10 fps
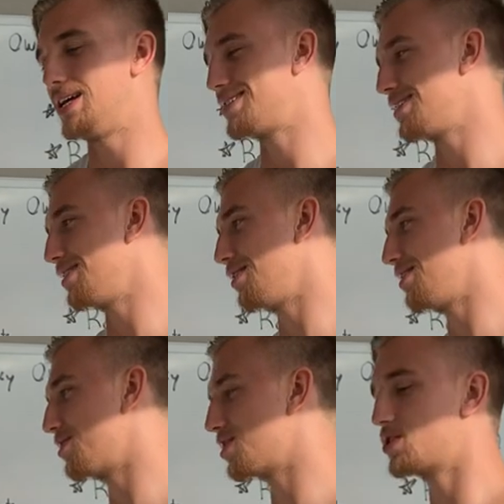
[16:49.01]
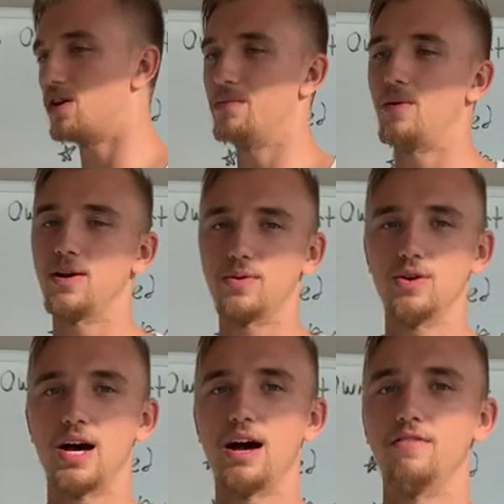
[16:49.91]
It's there's a certain point where
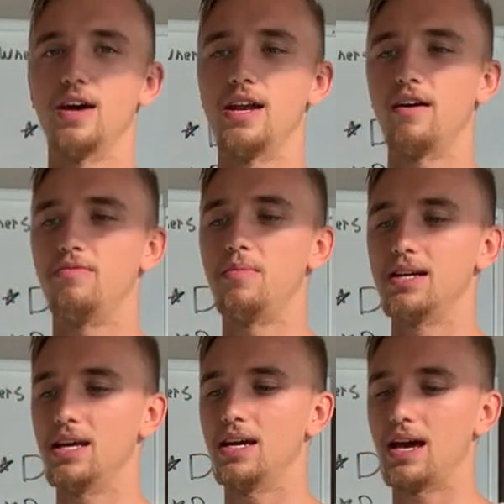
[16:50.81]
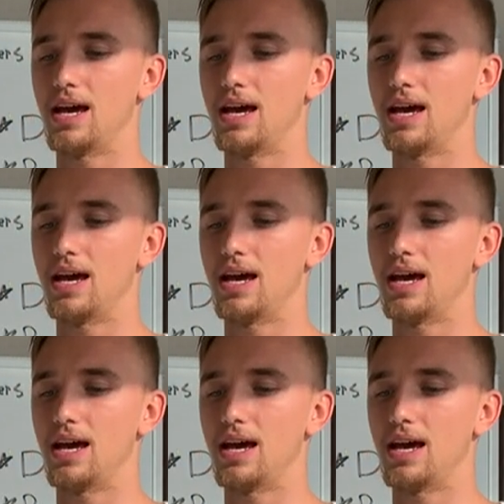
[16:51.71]
you have enough money